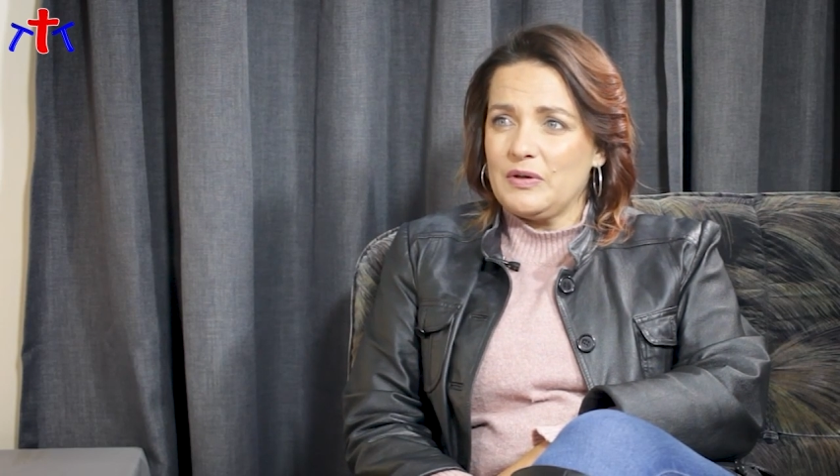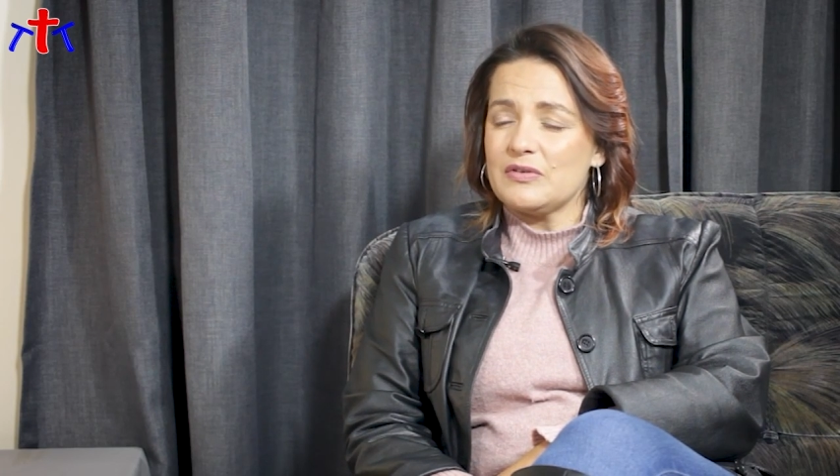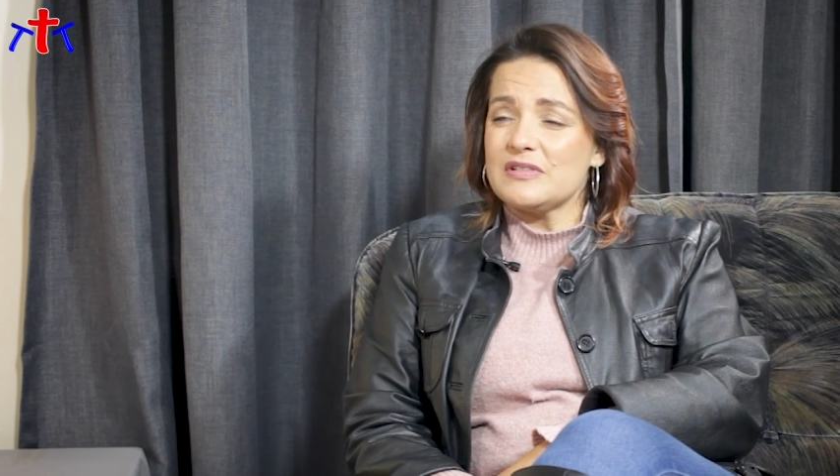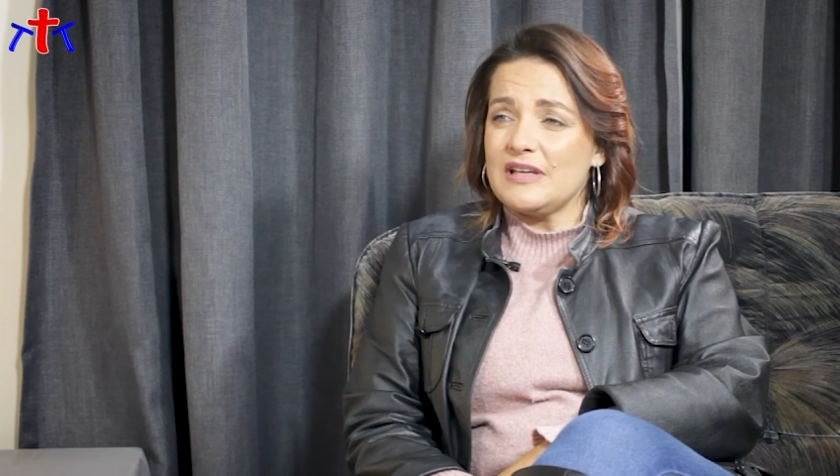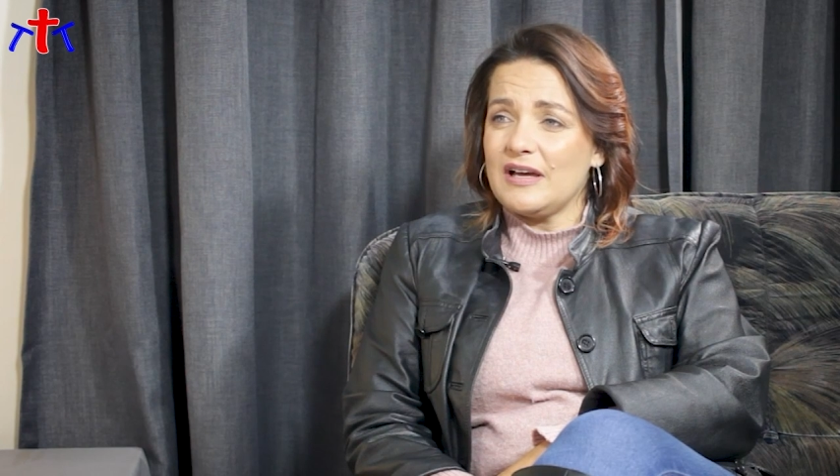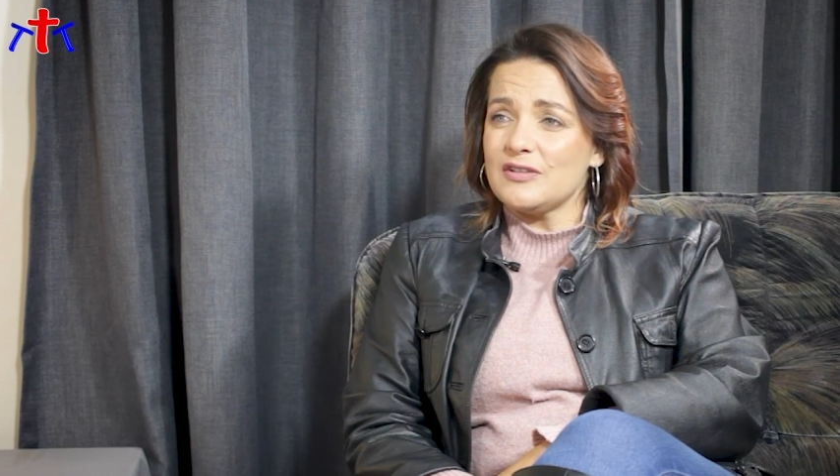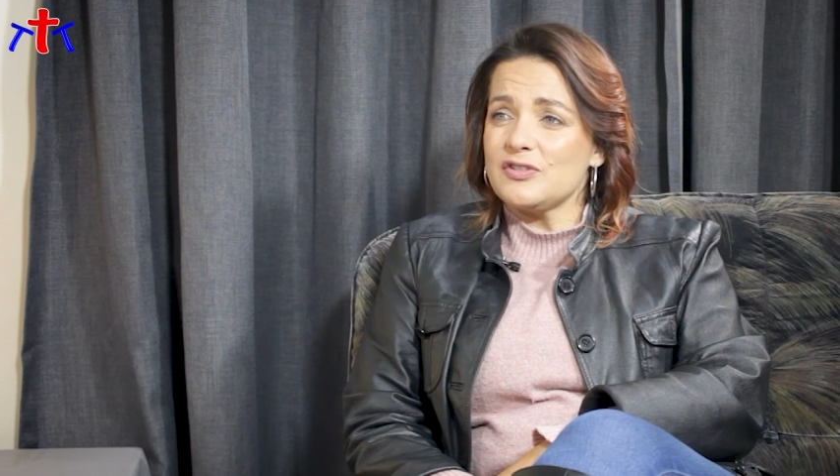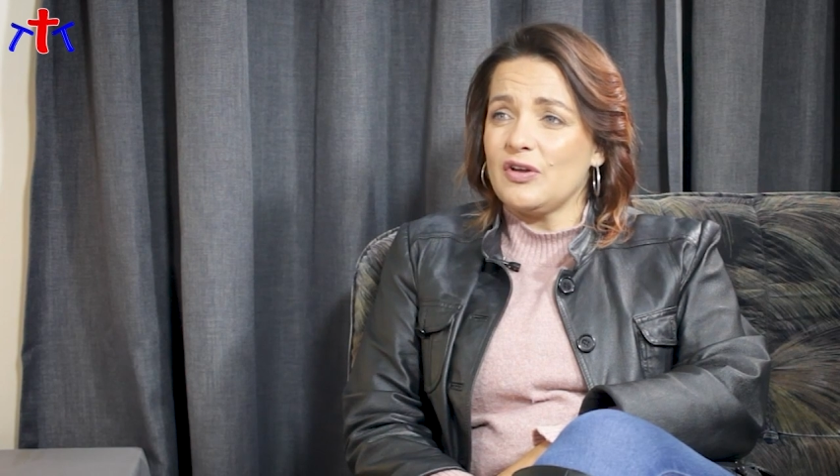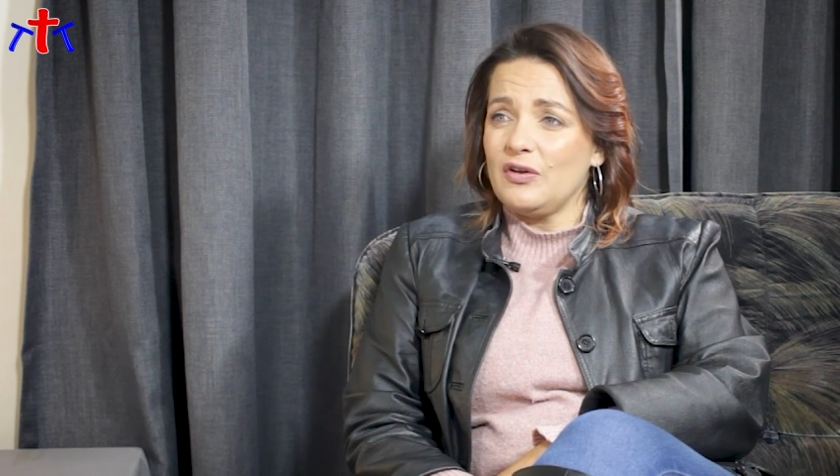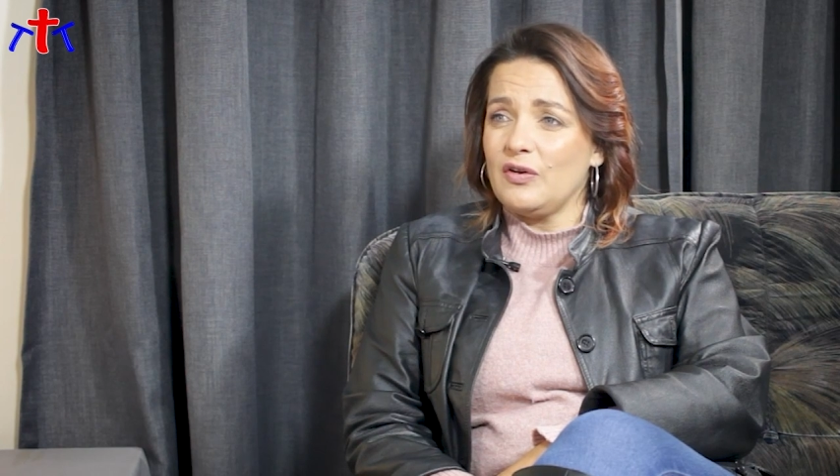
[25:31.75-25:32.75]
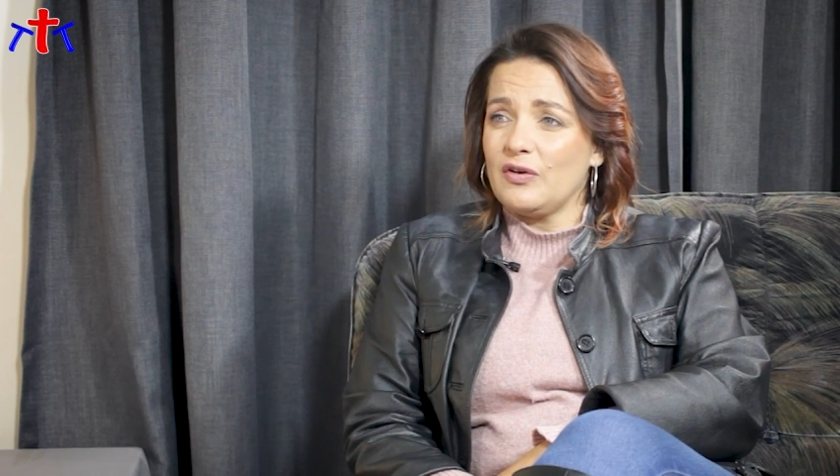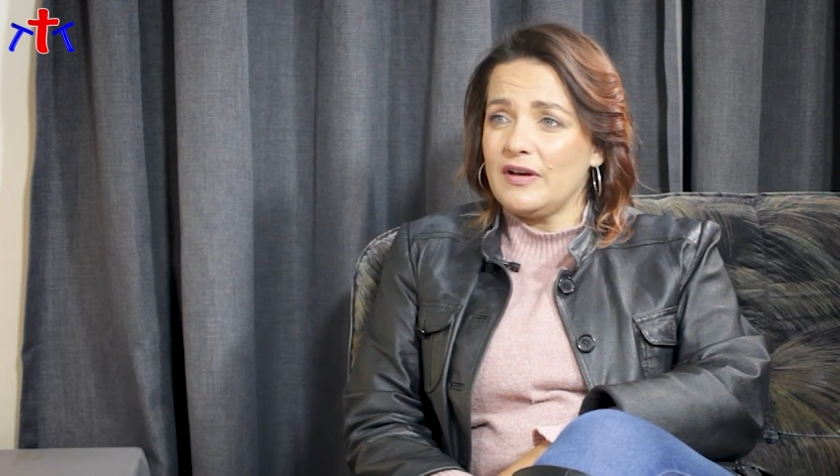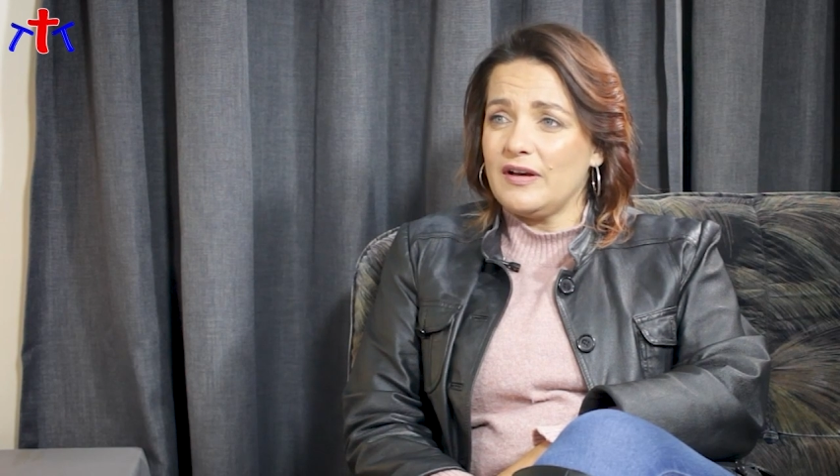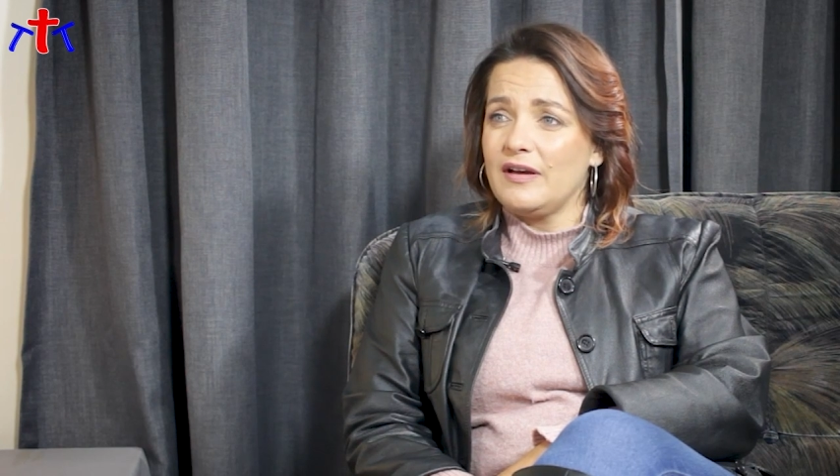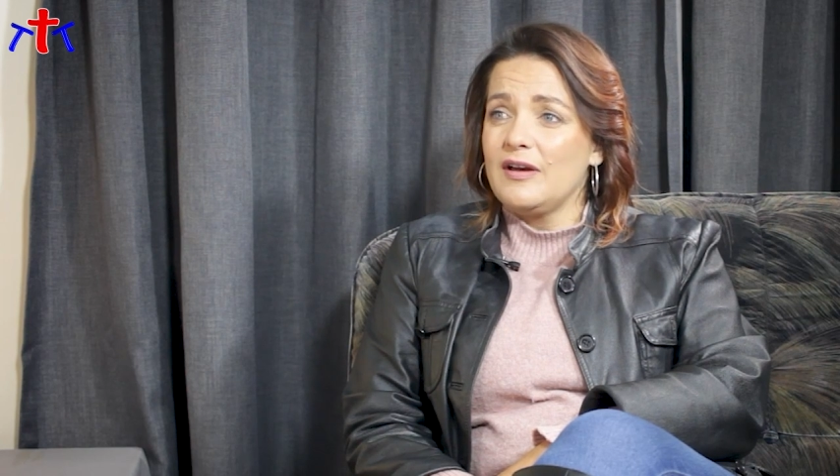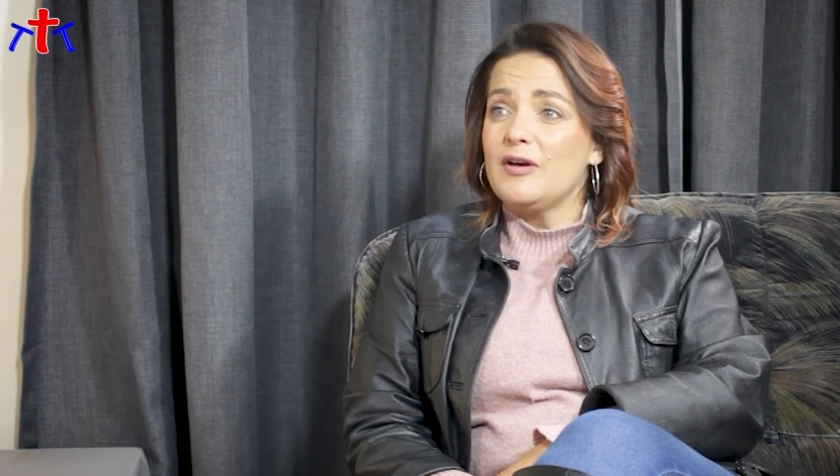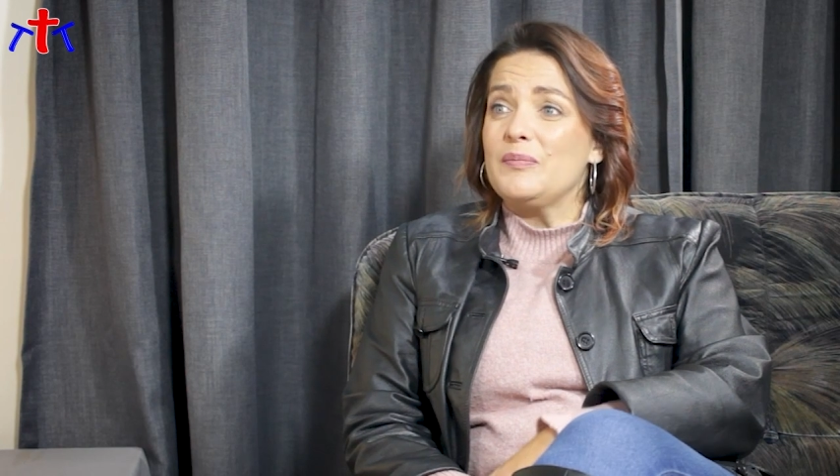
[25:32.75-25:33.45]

because now it's no longer